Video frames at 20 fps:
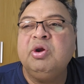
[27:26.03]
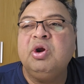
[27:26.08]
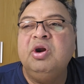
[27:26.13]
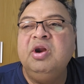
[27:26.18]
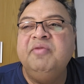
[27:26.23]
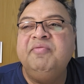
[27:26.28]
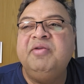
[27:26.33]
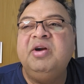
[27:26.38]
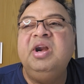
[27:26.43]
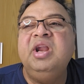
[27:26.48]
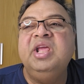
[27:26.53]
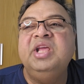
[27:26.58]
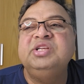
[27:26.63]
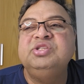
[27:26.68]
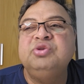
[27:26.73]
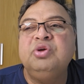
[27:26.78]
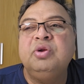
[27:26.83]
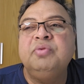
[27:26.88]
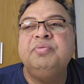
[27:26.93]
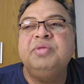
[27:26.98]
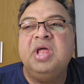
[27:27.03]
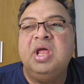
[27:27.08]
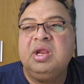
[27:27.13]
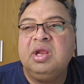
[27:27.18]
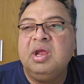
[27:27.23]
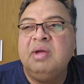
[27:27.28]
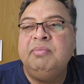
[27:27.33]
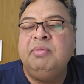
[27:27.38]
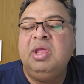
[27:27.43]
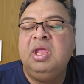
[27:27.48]
because different age groups
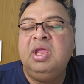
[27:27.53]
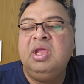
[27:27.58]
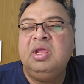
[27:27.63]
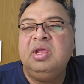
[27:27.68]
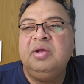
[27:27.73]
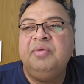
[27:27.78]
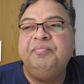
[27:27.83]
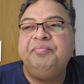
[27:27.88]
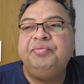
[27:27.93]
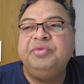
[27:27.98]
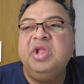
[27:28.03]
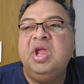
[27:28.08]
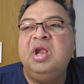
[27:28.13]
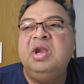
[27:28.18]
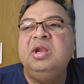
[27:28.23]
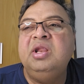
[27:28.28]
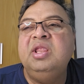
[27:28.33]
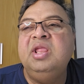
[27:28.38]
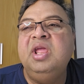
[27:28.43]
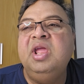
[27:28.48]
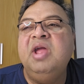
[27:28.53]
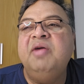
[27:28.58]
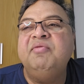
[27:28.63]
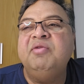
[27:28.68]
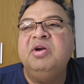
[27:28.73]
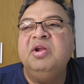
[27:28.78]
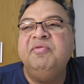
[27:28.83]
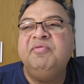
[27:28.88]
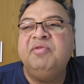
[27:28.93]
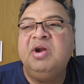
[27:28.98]
are coming and they
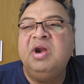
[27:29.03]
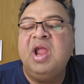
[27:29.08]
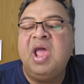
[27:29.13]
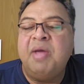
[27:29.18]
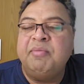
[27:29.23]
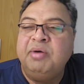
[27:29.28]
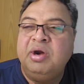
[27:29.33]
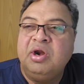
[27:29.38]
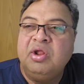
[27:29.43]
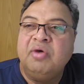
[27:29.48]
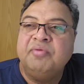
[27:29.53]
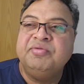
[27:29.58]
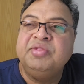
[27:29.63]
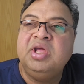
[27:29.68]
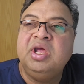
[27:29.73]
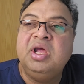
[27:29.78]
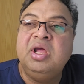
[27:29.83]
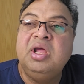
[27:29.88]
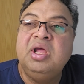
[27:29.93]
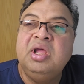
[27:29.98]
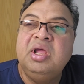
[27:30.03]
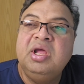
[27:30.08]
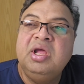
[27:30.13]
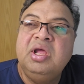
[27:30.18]
have a different habit of the